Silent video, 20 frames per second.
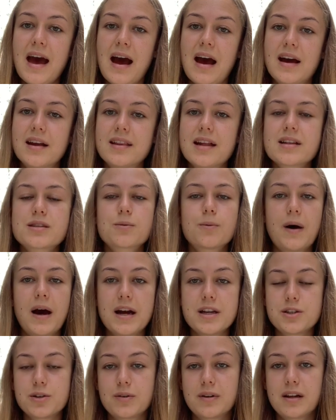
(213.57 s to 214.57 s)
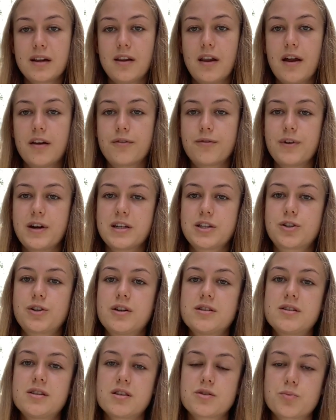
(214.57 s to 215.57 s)
And that's what I do at a lot of
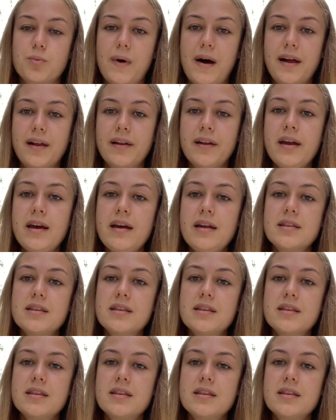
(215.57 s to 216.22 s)
restaurants as well.